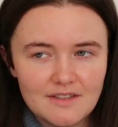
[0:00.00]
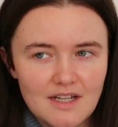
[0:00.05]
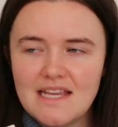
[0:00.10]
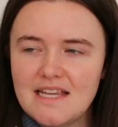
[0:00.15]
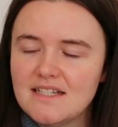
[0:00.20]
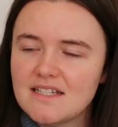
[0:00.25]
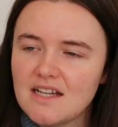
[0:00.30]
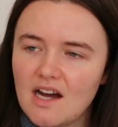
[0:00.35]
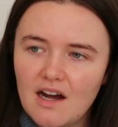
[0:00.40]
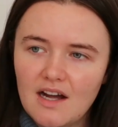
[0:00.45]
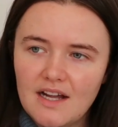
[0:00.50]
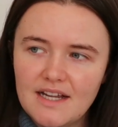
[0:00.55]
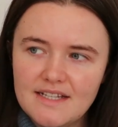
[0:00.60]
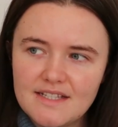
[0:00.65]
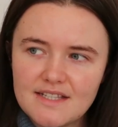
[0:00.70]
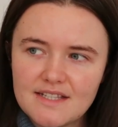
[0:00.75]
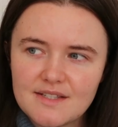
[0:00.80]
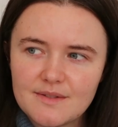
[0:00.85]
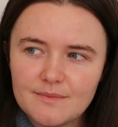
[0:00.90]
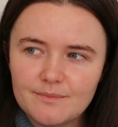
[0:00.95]
He
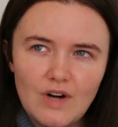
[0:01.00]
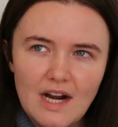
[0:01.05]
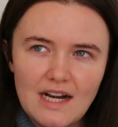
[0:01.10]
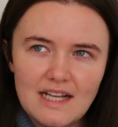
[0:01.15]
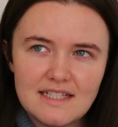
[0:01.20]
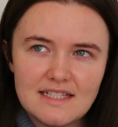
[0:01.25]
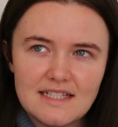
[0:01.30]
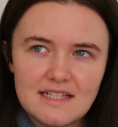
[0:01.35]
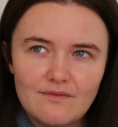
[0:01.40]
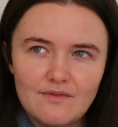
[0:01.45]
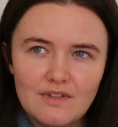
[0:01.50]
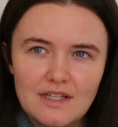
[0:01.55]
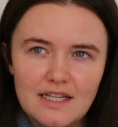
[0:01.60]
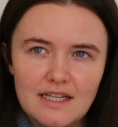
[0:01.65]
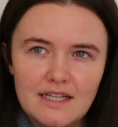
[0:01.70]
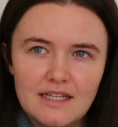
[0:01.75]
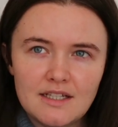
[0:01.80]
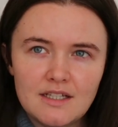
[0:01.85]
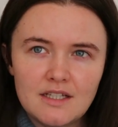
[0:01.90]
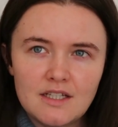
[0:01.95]
dies
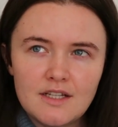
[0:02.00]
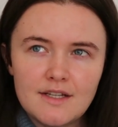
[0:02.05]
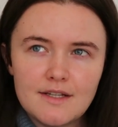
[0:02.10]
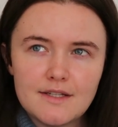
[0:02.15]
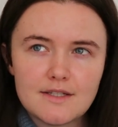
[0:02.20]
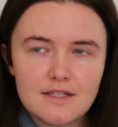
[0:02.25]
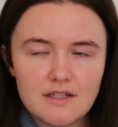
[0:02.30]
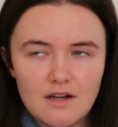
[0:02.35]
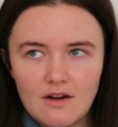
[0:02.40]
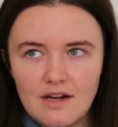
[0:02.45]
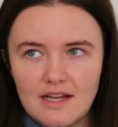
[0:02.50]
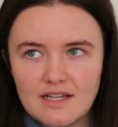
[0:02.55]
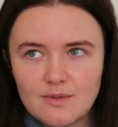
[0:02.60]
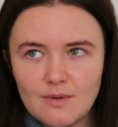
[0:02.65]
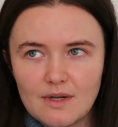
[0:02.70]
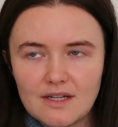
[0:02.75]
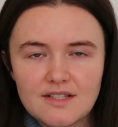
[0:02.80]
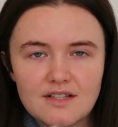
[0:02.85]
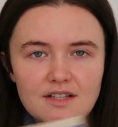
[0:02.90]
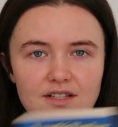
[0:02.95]
relatively slowly as
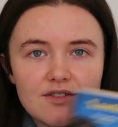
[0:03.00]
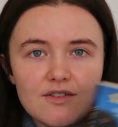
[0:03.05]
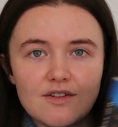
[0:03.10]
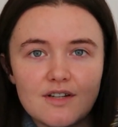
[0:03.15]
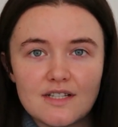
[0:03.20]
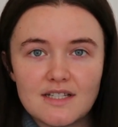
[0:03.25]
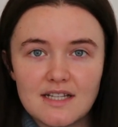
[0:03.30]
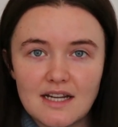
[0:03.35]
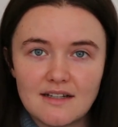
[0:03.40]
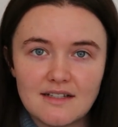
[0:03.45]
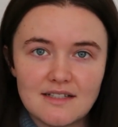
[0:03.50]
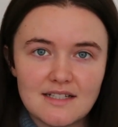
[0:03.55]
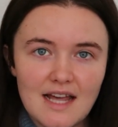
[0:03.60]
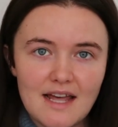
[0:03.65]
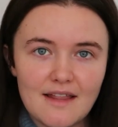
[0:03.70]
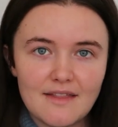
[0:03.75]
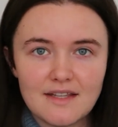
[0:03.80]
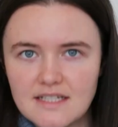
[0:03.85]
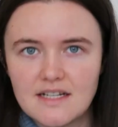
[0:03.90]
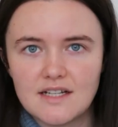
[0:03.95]
well, so it's not a sudden
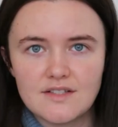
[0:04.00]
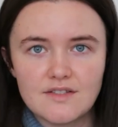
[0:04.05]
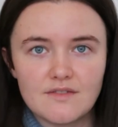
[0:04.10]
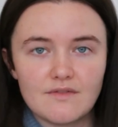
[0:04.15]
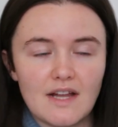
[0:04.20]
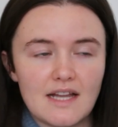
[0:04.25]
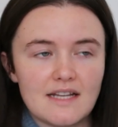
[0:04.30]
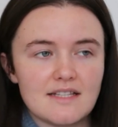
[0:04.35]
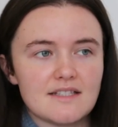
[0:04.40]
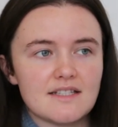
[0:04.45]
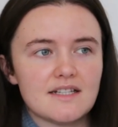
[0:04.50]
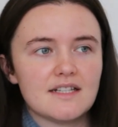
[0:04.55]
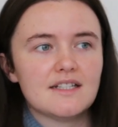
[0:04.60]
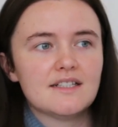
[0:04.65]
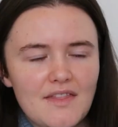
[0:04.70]
death. He dies of cancer.